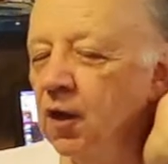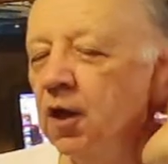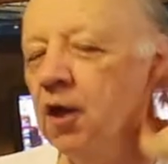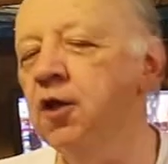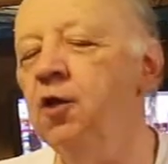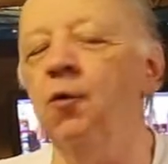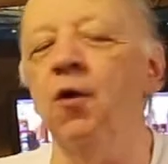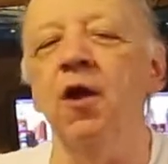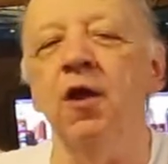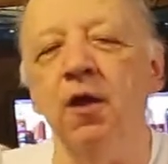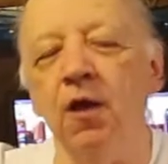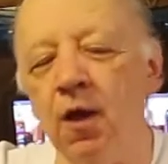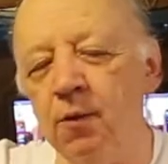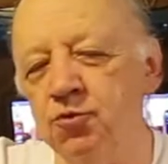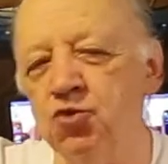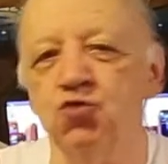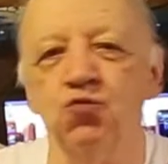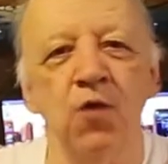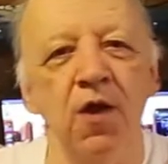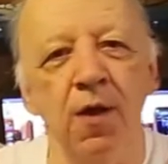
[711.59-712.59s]
Anyway, I'm
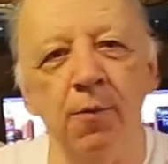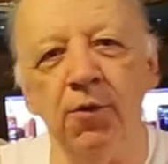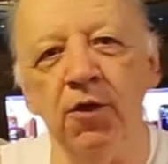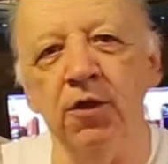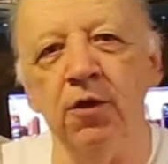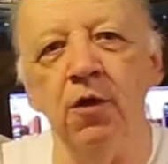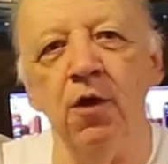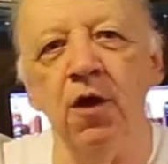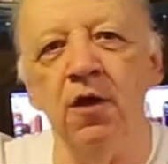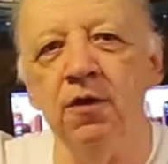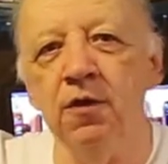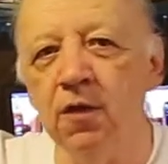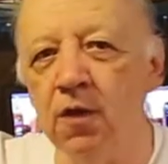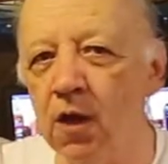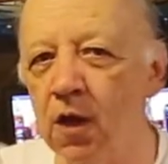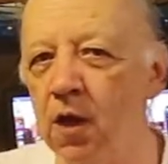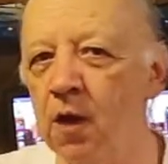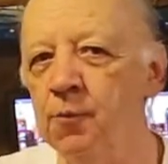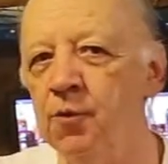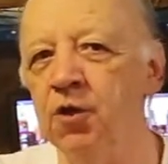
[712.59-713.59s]
just rambling on.
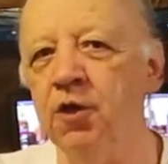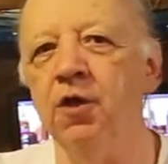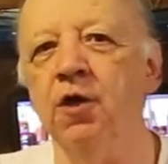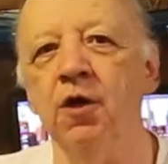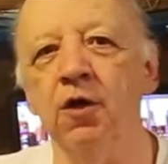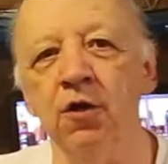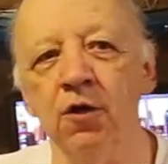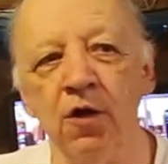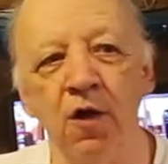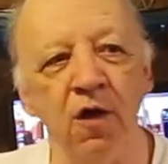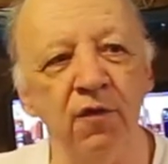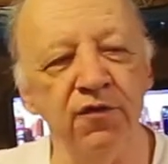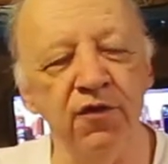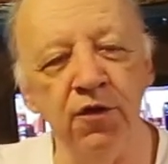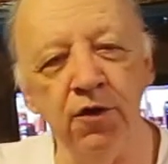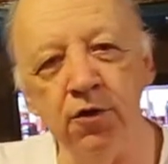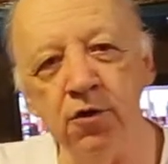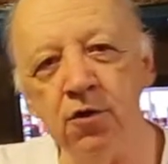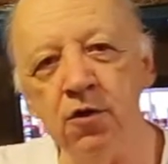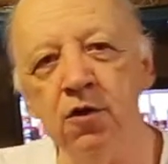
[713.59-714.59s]
I'm going to cut it off
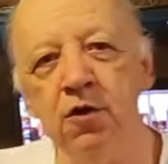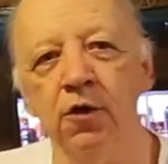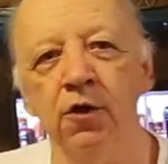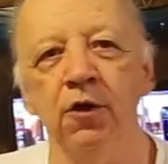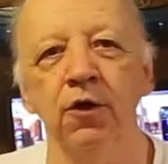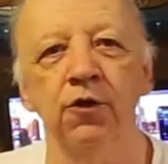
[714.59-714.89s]
here.